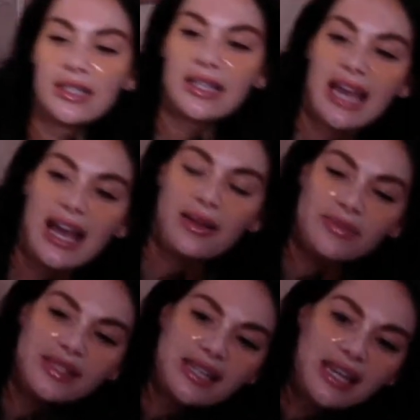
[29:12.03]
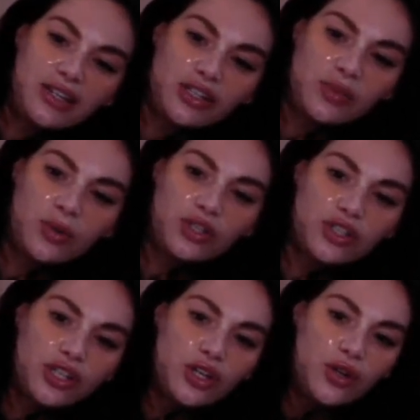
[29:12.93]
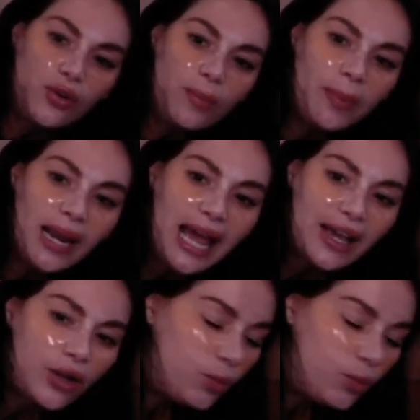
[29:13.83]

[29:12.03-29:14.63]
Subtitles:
Kamsi, just watched the new Black